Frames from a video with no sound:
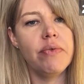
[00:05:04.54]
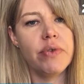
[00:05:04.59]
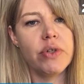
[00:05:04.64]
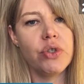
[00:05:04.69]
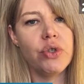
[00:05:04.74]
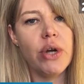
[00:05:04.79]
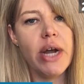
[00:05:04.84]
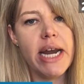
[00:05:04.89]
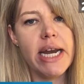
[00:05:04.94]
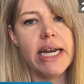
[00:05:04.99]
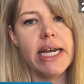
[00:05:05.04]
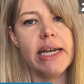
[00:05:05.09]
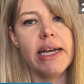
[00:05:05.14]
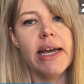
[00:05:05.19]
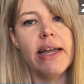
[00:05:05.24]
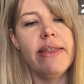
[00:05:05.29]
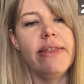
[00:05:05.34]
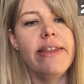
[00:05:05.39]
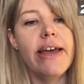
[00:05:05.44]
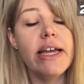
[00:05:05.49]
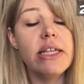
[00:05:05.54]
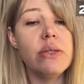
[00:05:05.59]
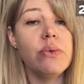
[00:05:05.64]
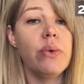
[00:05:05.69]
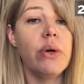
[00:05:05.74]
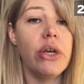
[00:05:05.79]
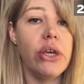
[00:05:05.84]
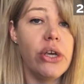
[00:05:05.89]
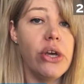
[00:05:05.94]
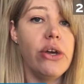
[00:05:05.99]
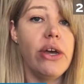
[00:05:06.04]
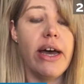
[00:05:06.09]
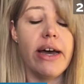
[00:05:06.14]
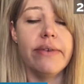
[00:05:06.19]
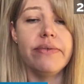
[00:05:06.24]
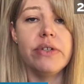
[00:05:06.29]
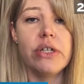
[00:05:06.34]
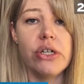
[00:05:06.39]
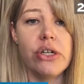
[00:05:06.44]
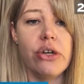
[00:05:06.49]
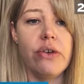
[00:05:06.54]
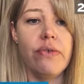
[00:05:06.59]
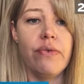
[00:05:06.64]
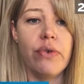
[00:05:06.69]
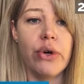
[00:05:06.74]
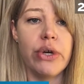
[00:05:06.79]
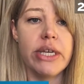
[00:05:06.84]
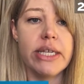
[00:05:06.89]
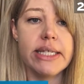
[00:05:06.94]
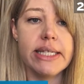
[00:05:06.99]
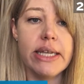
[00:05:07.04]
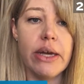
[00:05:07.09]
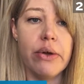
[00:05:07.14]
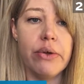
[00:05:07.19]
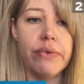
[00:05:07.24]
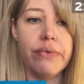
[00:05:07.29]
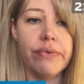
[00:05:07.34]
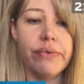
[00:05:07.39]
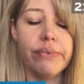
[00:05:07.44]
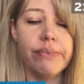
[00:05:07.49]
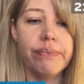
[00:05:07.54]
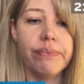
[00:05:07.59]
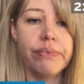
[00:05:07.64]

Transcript: for training, and that's what you have to do for yourself.